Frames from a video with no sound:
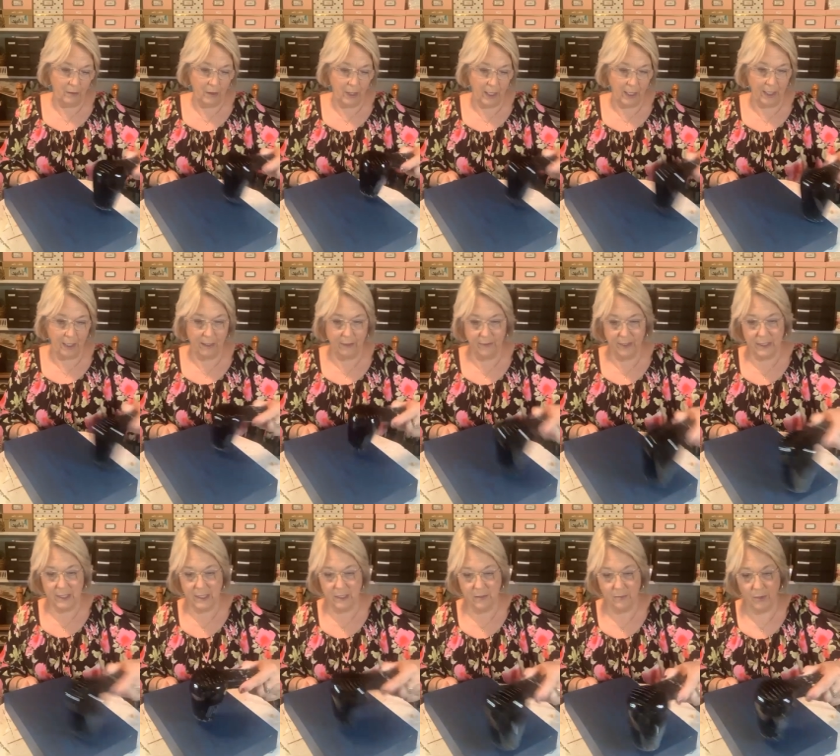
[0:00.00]
Okay,
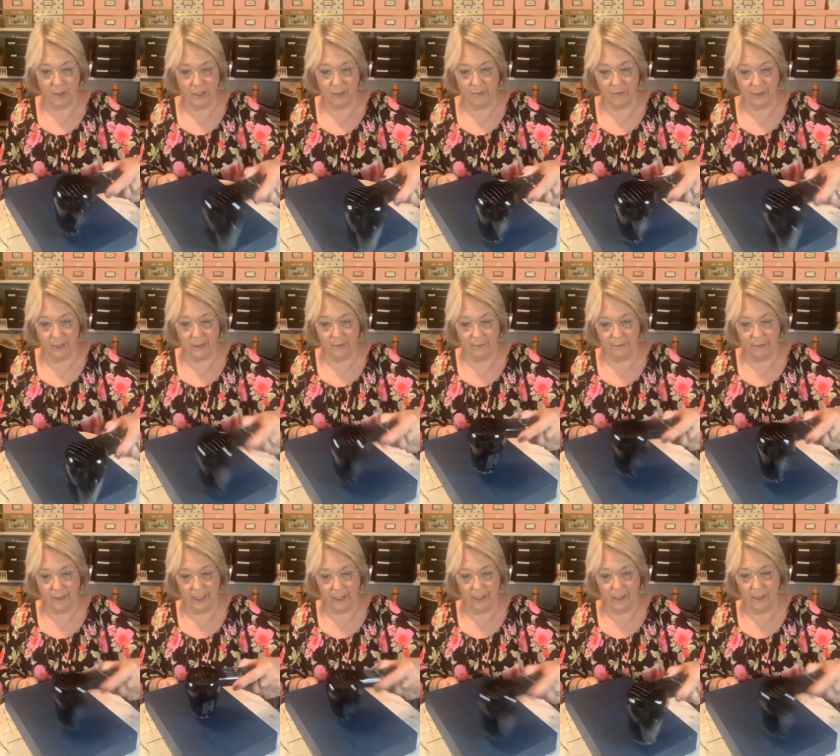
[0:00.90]
this is probably
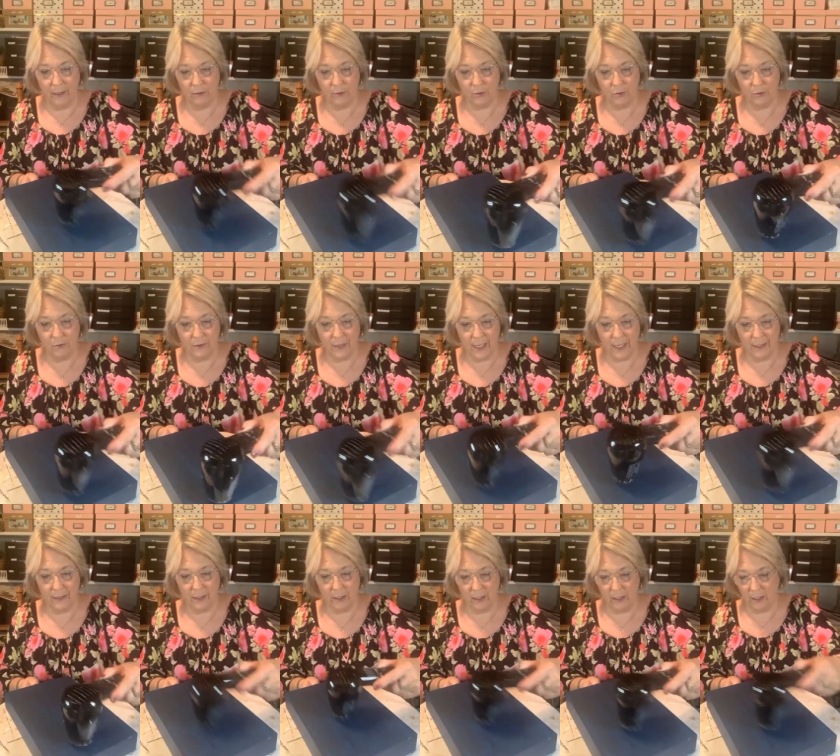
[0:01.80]
about
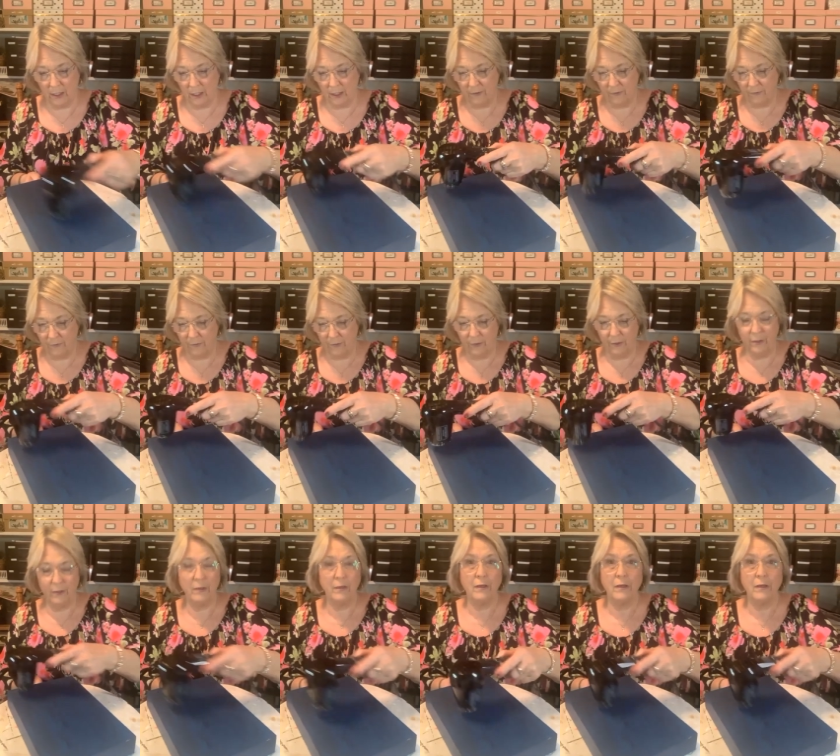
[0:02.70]
dry enough.